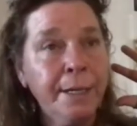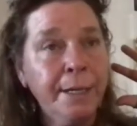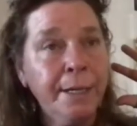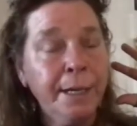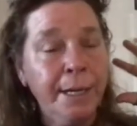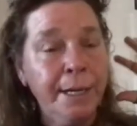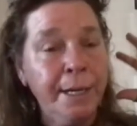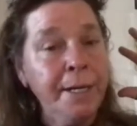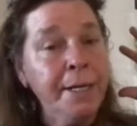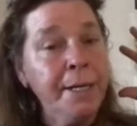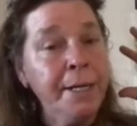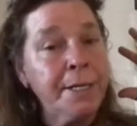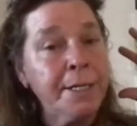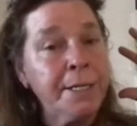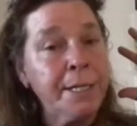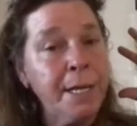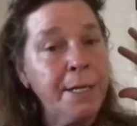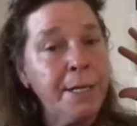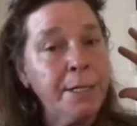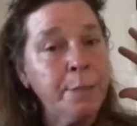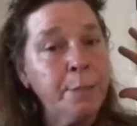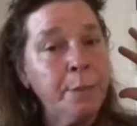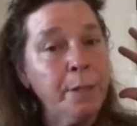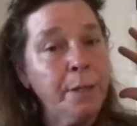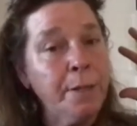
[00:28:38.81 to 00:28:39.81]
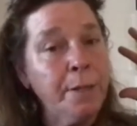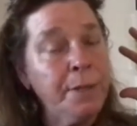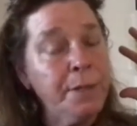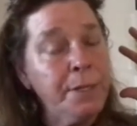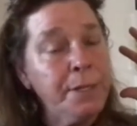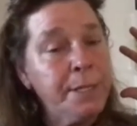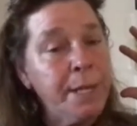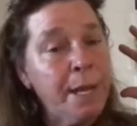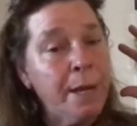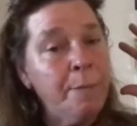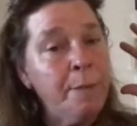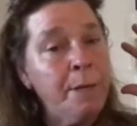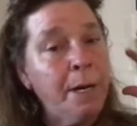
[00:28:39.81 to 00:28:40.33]
and inaccessible at the
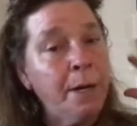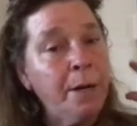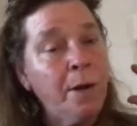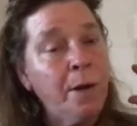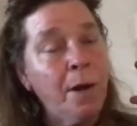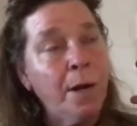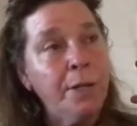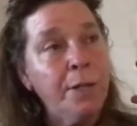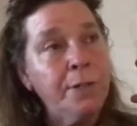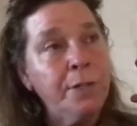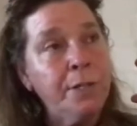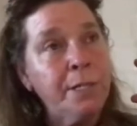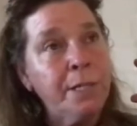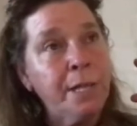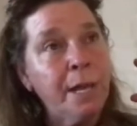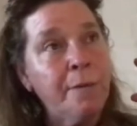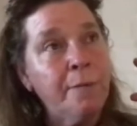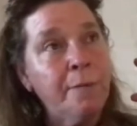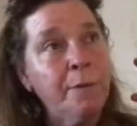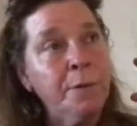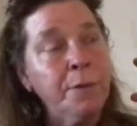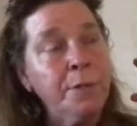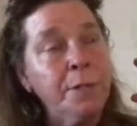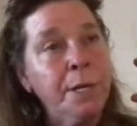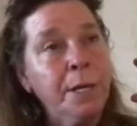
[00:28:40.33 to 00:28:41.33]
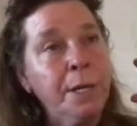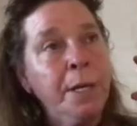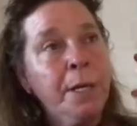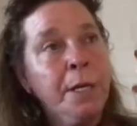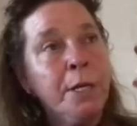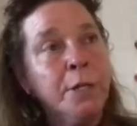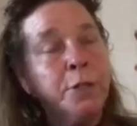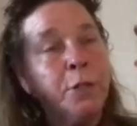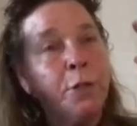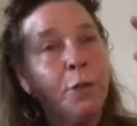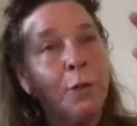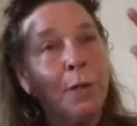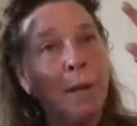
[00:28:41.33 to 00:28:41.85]
sub and unconscious levels
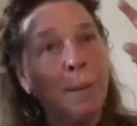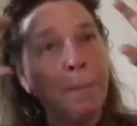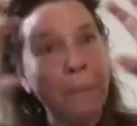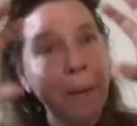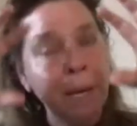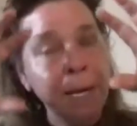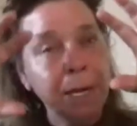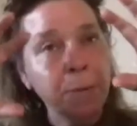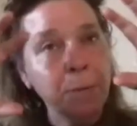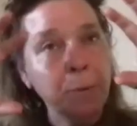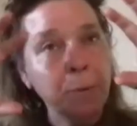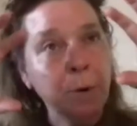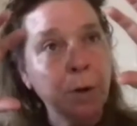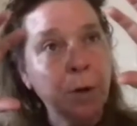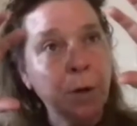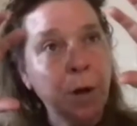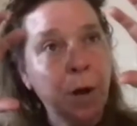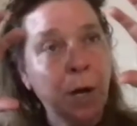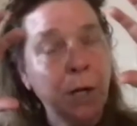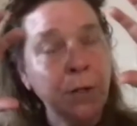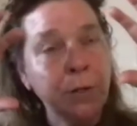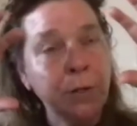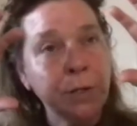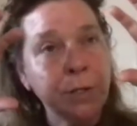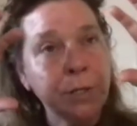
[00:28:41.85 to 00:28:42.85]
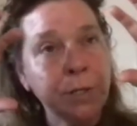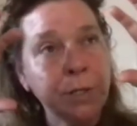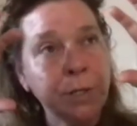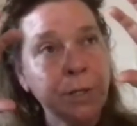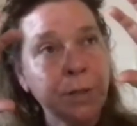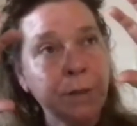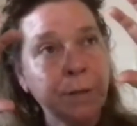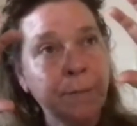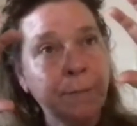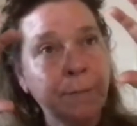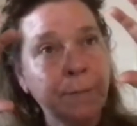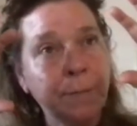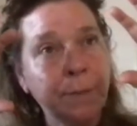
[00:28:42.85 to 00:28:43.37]
so you can make more conscious
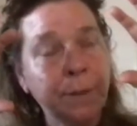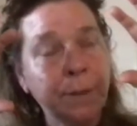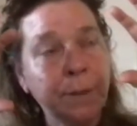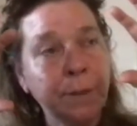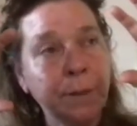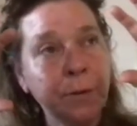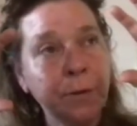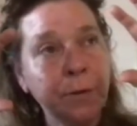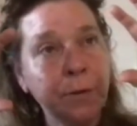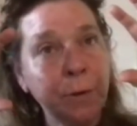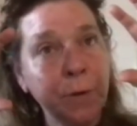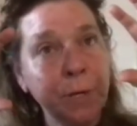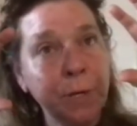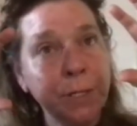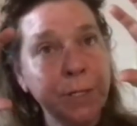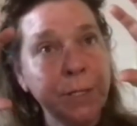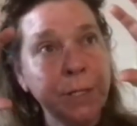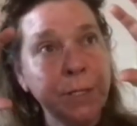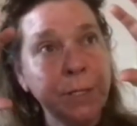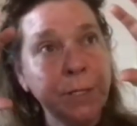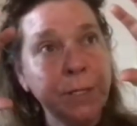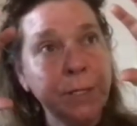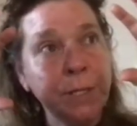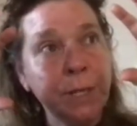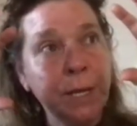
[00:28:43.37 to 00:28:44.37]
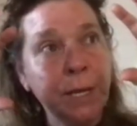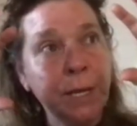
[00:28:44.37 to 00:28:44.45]
choices